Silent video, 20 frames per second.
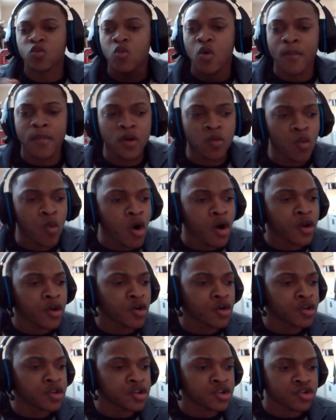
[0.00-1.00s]
woman
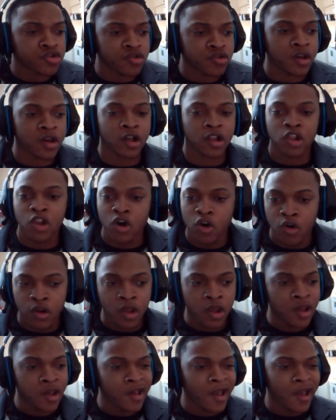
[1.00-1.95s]
walking on the street alone.